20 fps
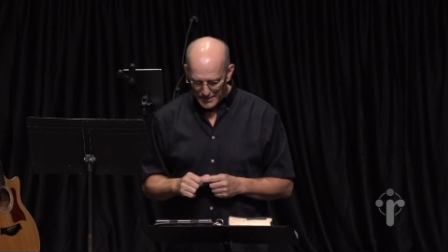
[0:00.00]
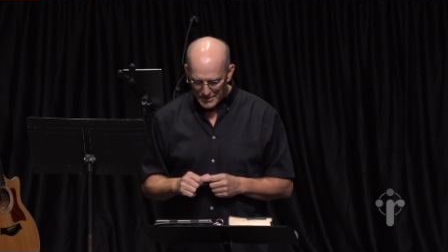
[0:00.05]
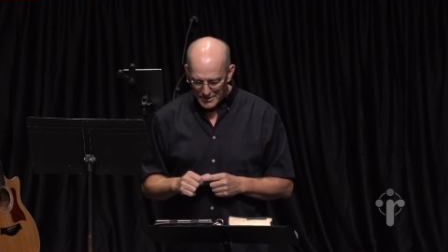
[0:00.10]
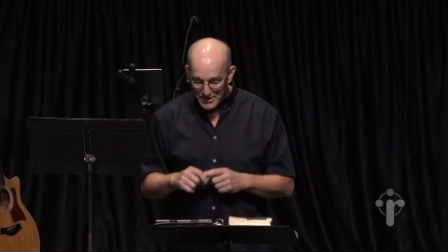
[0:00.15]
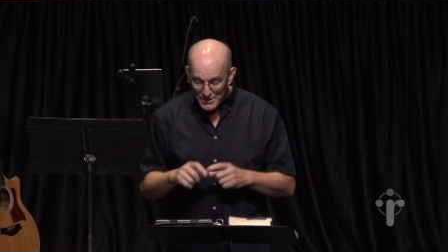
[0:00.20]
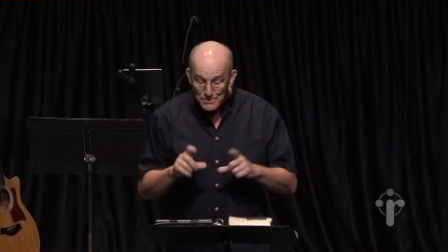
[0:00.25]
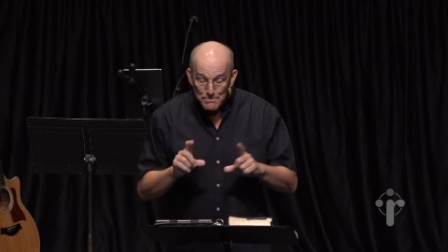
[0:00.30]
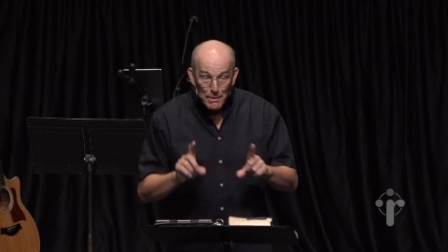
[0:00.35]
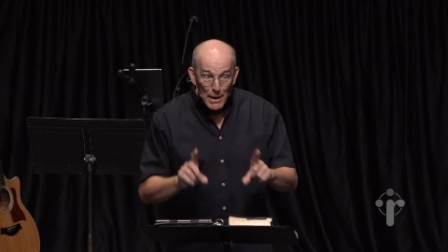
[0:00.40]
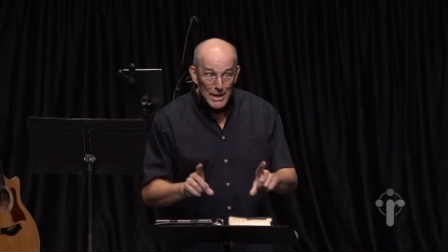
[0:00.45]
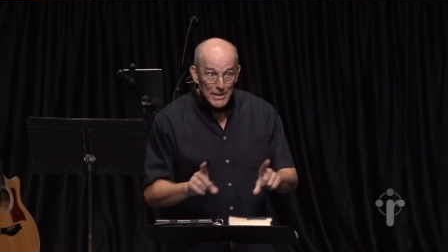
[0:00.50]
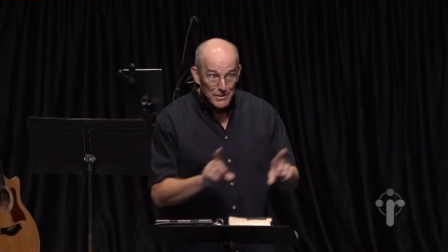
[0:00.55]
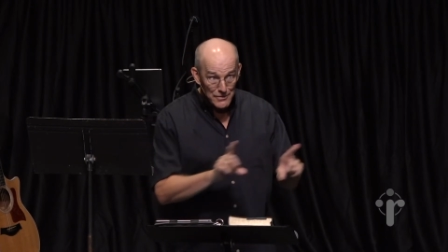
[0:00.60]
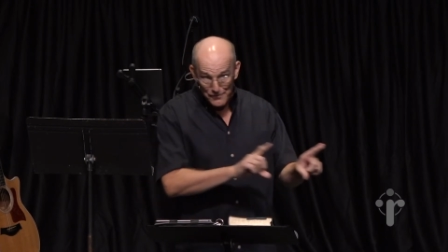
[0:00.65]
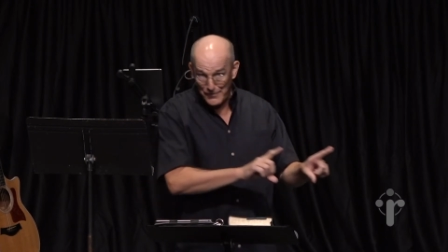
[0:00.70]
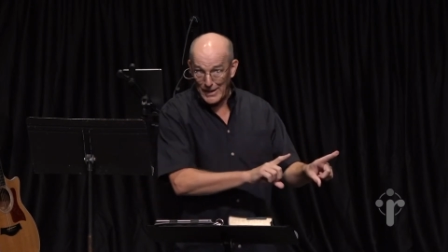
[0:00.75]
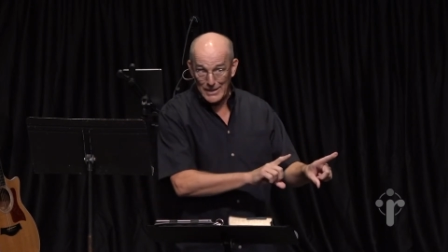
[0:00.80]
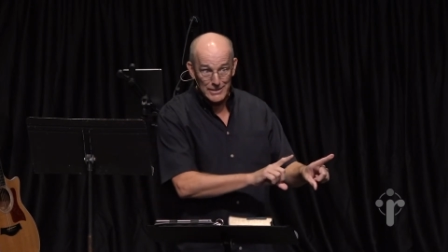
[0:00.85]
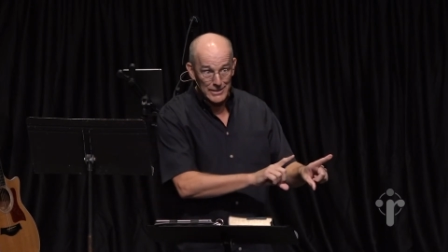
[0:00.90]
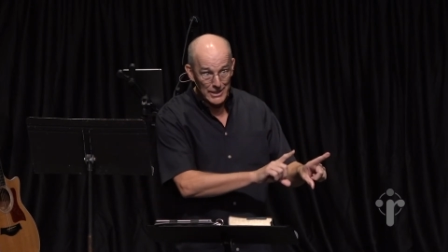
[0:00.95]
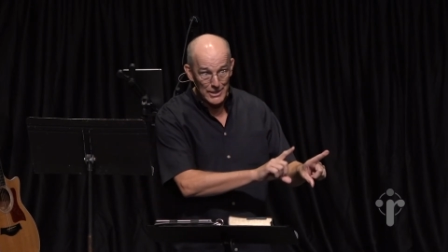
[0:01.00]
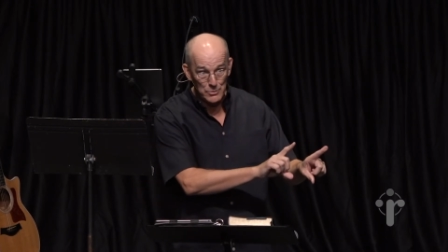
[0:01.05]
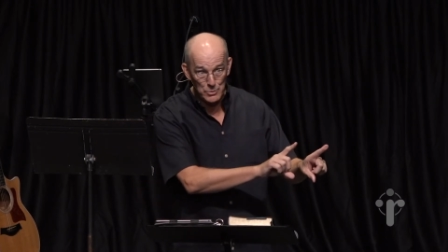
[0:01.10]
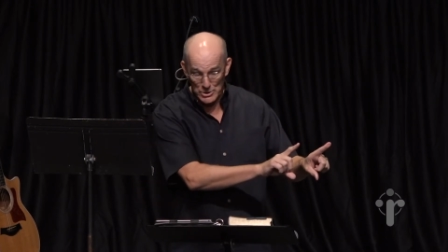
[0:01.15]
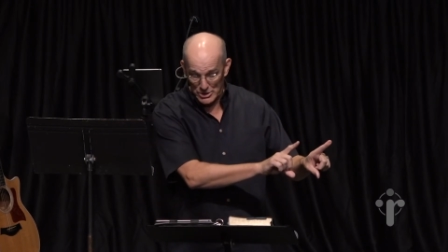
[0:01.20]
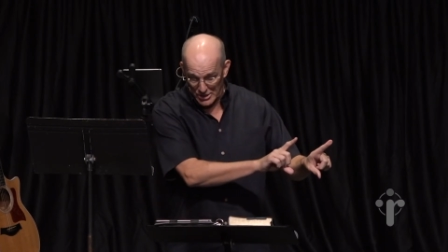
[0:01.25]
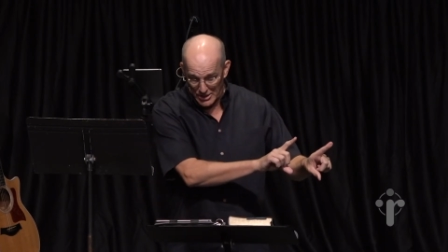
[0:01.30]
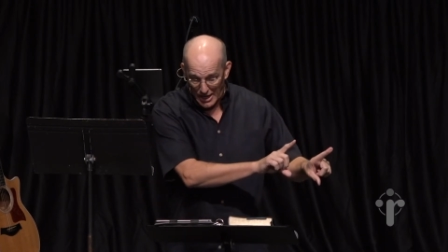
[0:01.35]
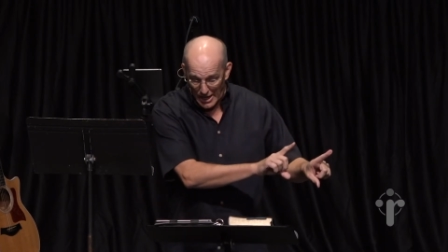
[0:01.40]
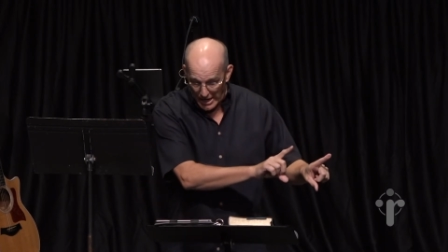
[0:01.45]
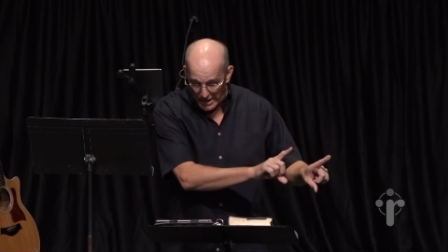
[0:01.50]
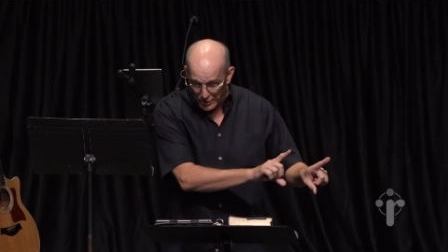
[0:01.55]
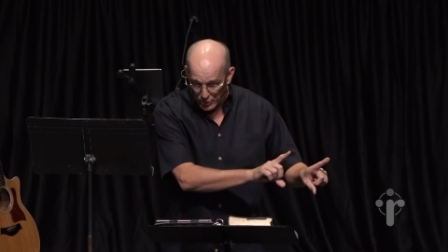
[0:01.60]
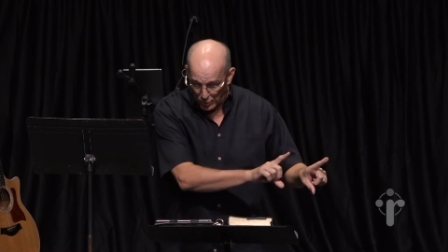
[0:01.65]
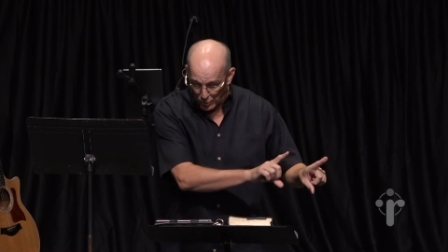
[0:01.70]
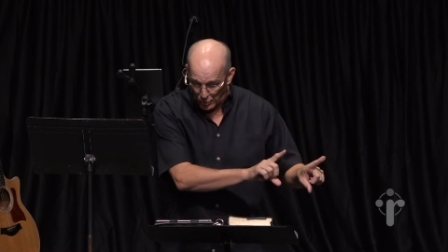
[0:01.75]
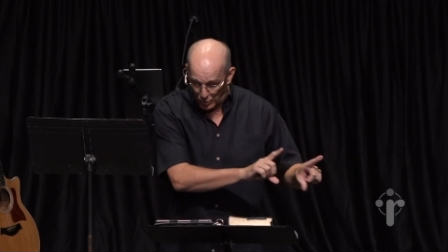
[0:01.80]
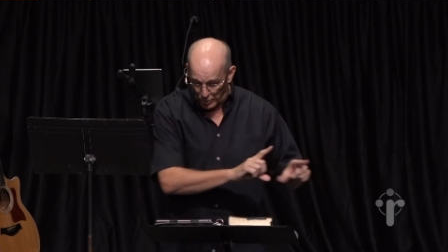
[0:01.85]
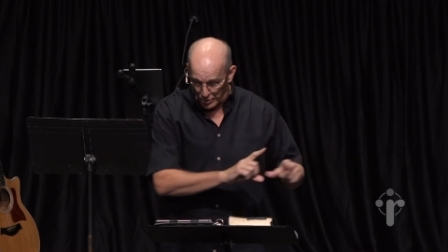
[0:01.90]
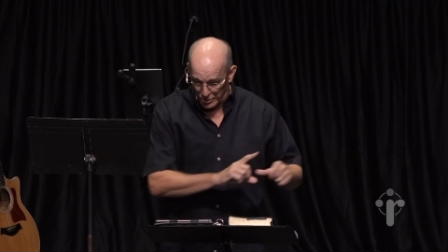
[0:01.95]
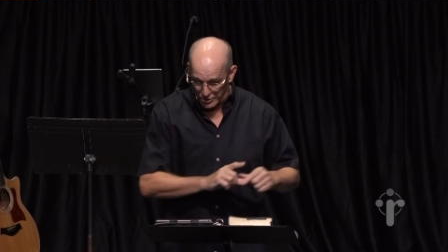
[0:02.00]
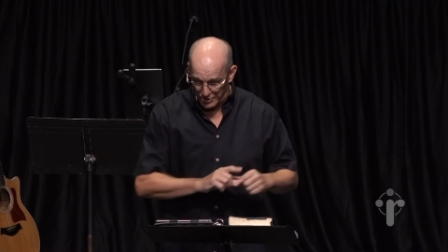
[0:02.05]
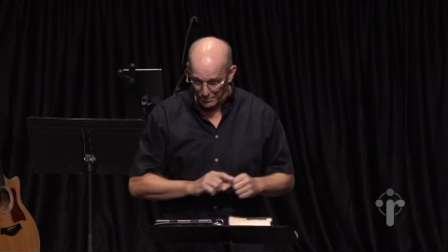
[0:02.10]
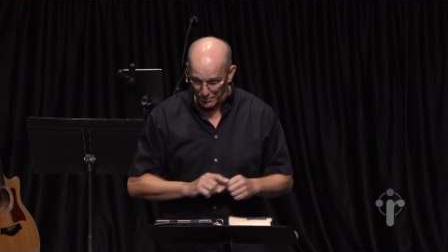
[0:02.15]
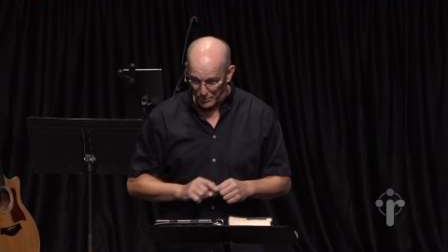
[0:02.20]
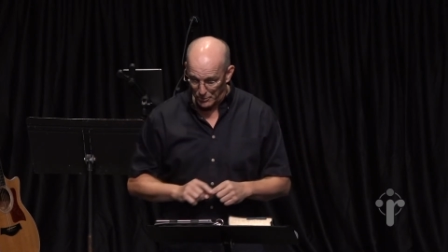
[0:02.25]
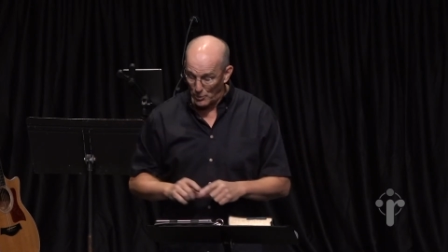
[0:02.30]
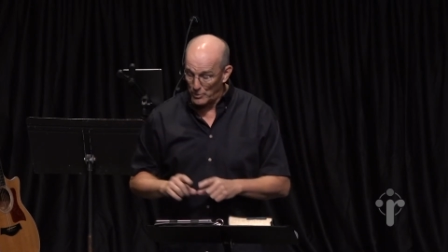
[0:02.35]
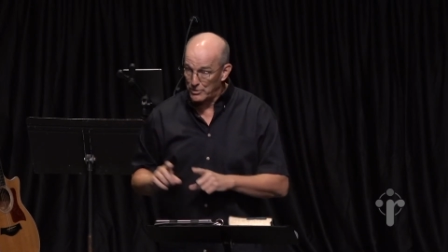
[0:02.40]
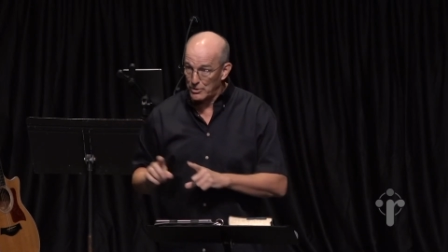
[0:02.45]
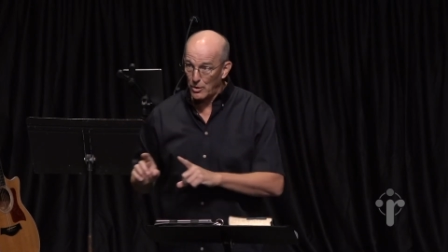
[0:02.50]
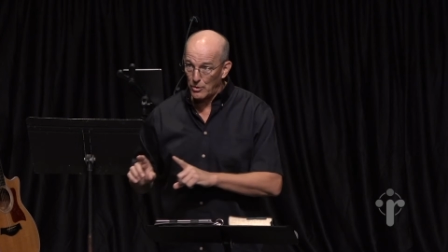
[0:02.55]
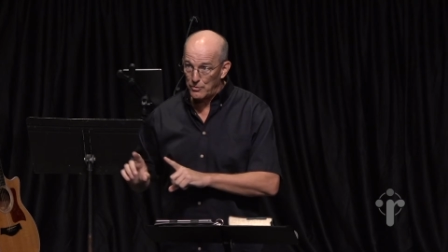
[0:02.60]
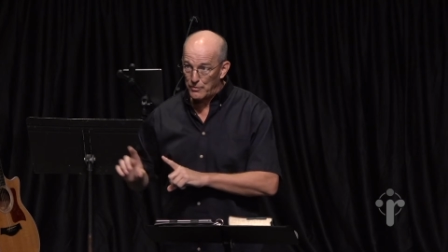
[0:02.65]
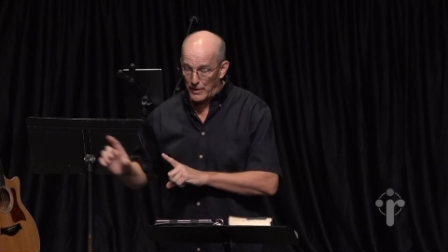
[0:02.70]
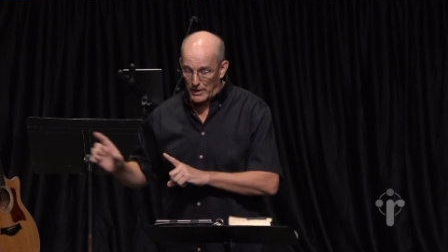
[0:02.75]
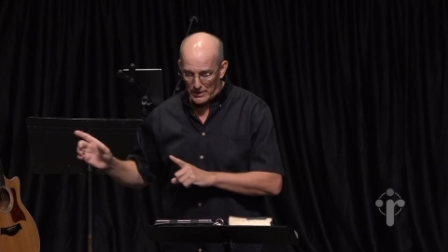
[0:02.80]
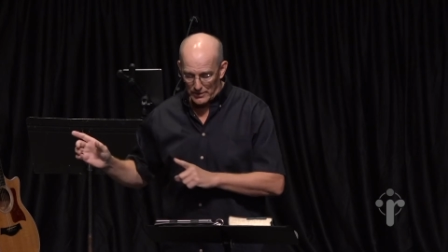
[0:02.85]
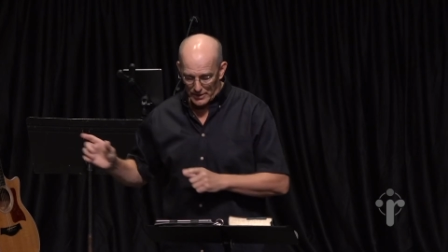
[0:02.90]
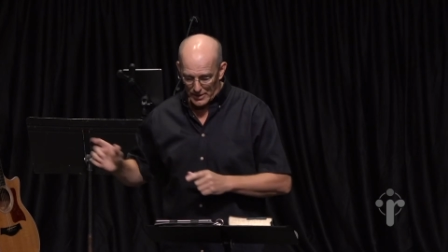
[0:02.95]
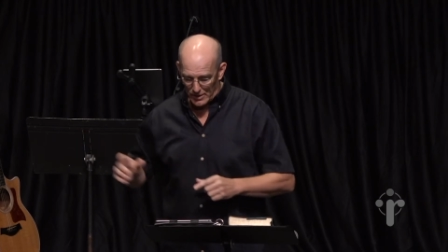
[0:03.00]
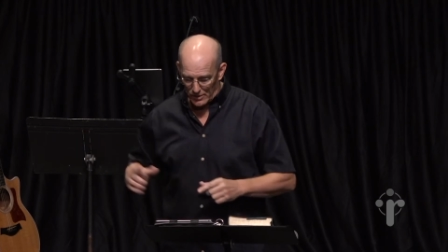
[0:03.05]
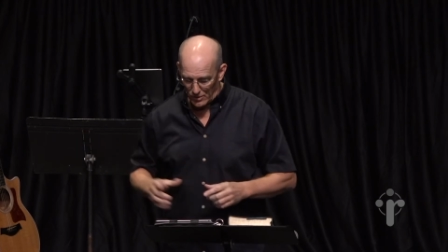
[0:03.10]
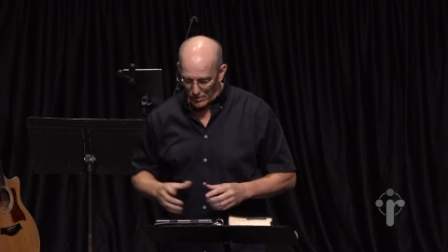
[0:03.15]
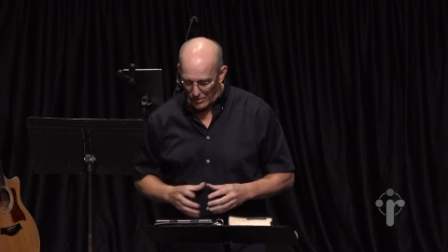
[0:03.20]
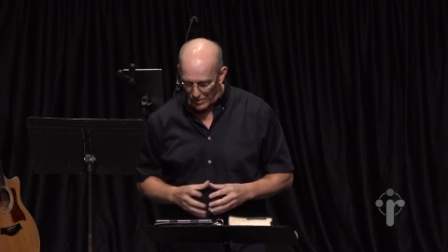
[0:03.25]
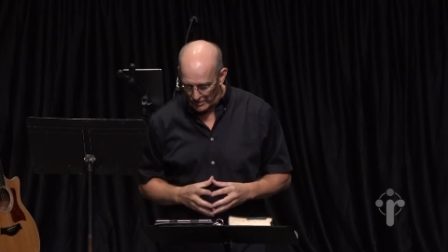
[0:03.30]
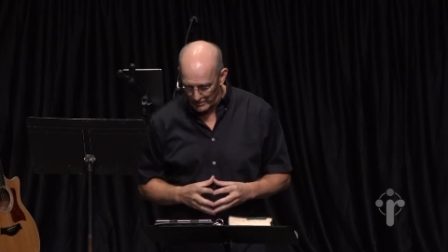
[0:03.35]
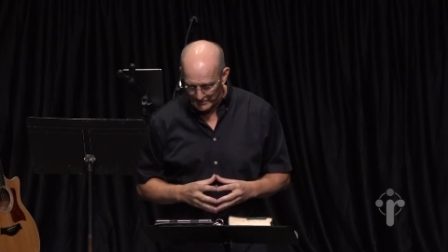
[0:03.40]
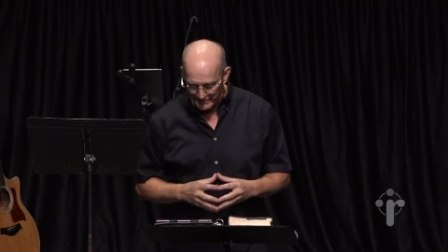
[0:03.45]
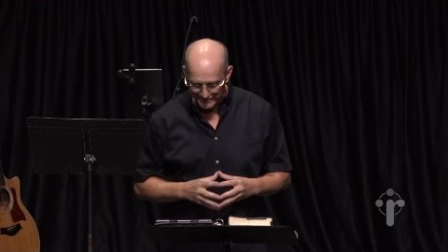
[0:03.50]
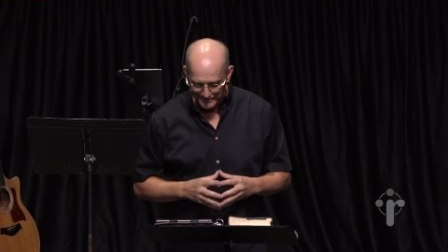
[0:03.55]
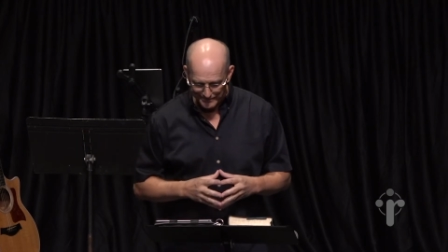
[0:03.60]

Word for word: despite the fact that he was an idol worshiper with no faith at all.